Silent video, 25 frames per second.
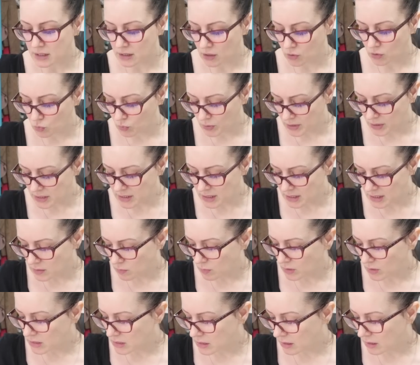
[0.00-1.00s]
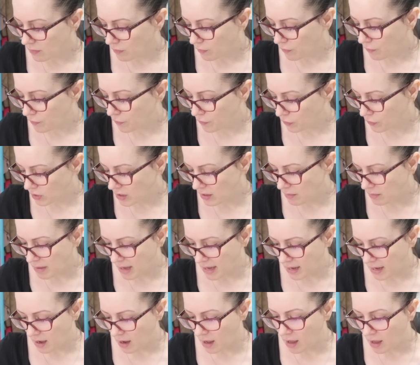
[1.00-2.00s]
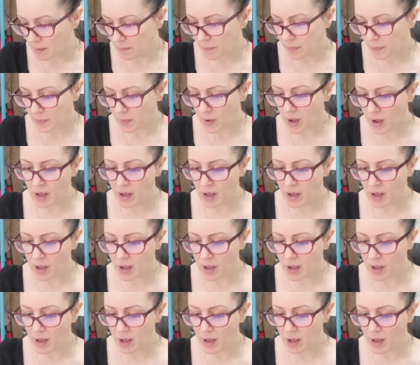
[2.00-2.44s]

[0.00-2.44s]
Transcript: So once this one's fully made up,